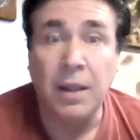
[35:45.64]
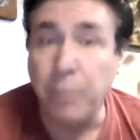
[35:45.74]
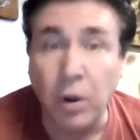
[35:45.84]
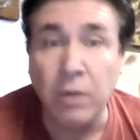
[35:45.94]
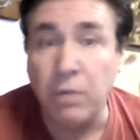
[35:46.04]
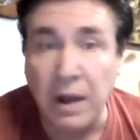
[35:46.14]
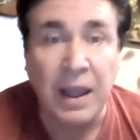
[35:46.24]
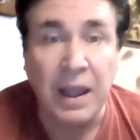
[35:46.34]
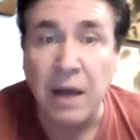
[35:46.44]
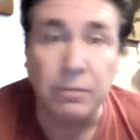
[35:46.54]
And boy, when
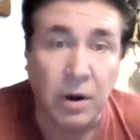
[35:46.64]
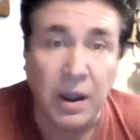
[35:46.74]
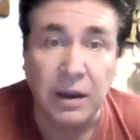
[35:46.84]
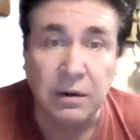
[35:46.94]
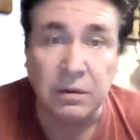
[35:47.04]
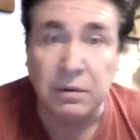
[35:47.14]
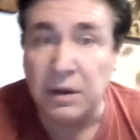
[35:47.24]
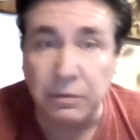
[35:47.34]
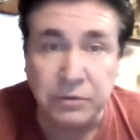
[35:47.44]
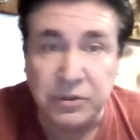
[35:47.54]
I got him right and
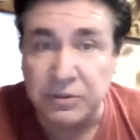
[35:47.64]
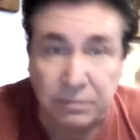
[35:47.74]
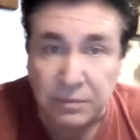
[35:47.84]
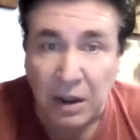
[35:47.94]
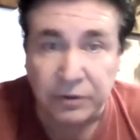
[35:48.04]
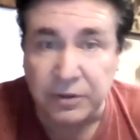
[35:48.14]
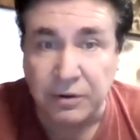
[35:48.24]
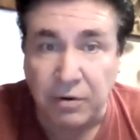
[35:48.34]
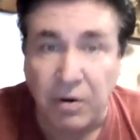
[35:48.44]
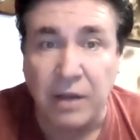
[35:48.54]
he was nailed to
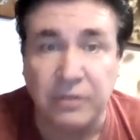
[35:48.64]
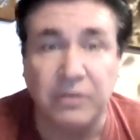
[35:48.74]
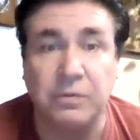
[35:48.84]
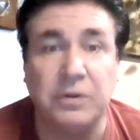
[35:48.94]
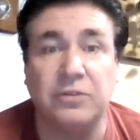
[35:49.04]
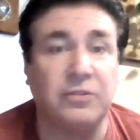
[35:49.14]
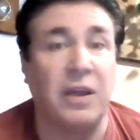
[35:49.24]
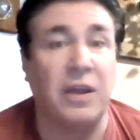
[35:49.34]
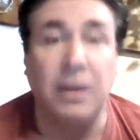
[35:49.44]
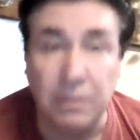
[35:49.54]
the cross, as we used to
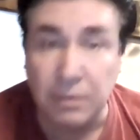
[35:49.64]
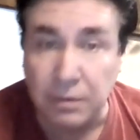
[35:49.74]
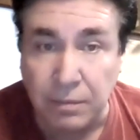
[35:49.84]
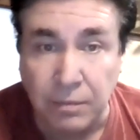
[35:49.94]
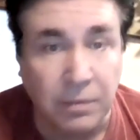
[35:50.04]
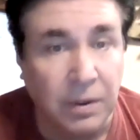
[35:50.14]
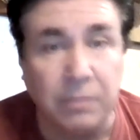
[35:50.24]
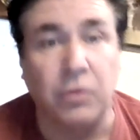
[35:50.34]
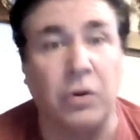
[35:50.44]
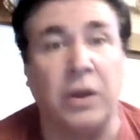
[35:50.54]
say,
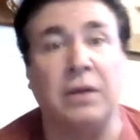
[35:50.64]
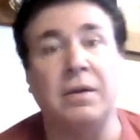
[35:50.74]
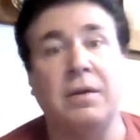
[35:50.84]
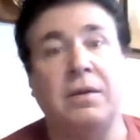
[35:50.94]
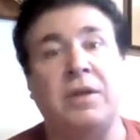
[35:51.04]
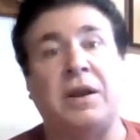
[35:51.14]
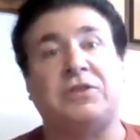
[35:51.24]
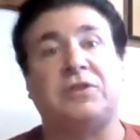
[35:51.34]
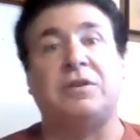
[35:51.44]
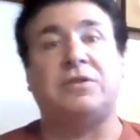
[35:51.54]
boy, then I
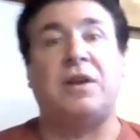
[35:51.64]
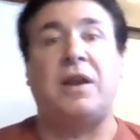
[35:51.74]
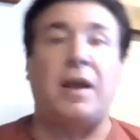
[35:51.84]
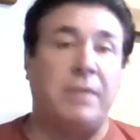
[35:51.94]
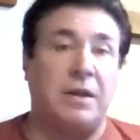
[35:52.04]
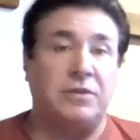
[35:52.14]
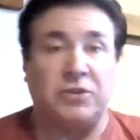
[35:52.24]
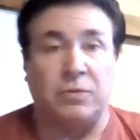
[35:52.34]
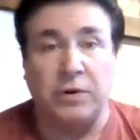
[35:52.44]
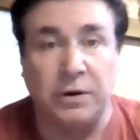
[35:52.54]
started saying, hey, I'm getting
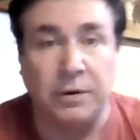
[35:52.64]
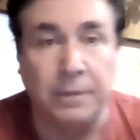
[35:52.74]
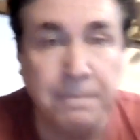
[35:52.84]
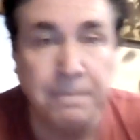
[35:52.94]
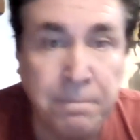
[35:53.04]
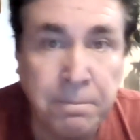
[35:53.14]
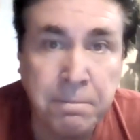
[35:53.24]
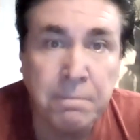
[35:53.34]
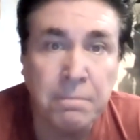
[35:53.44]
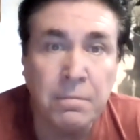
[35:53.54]
somewhere here.
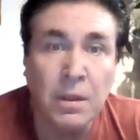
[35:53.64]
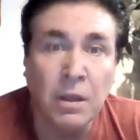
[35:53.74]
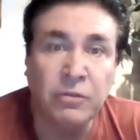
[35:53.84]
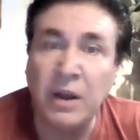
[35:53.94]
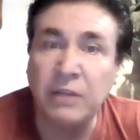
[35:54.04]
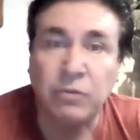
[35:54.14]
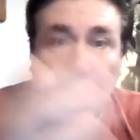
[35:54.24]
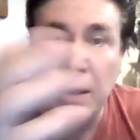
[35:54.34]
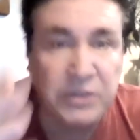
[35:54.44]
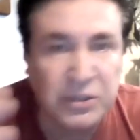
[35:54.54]
So that's
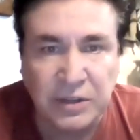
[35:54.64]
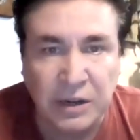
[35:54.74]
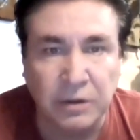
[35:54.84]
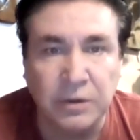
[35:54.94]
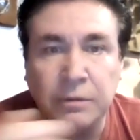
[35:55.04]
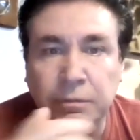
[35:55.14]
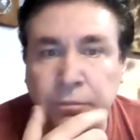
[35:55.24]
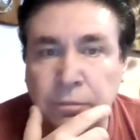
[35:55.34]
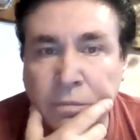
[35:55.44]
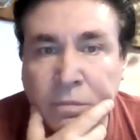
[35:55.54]
why I'm a stickler
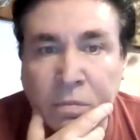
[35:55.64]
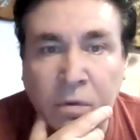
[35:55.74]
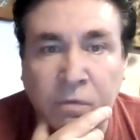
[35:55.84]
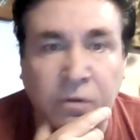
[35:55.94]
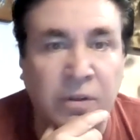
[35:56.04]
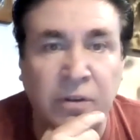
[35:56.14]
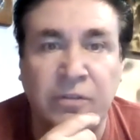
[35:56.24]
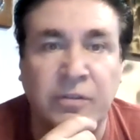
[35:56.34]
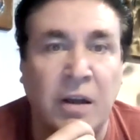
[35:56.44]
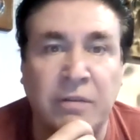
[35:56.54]
for this
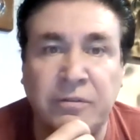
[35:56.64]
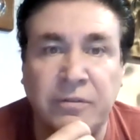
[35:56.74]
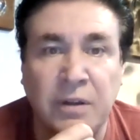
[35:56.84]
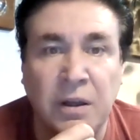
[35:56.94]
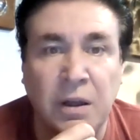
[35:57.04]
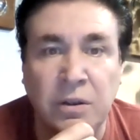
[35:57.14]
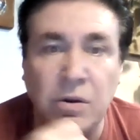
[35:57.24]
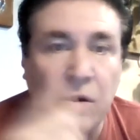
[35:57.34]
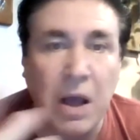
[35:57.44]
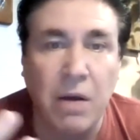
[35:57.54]
stuff.
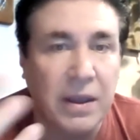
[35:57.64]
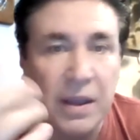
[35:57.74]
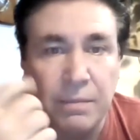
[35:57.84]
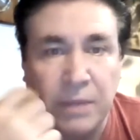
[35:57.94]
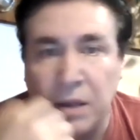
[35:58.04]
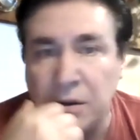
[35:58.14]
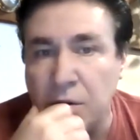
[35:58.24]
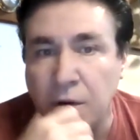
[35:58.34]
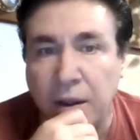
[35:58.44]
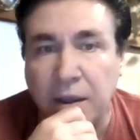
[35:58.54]
You know how I get, man. You
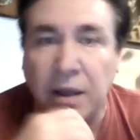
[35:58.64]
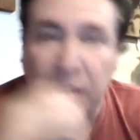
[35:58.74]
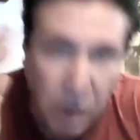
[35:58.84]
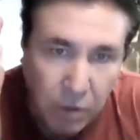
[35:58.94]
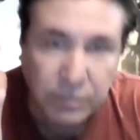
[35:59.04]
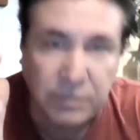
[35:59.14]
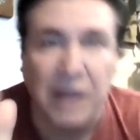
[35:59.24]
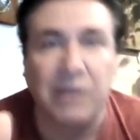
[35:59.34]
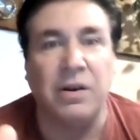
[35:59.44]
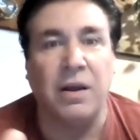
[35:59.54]
know, I get like, nope,
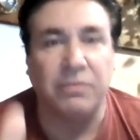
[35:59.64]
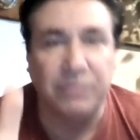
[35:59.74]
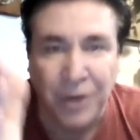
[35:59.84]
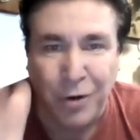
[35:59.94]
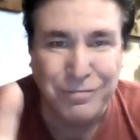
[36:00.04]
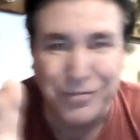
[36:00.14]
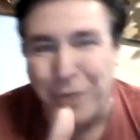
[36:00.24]
not good enough. Nope,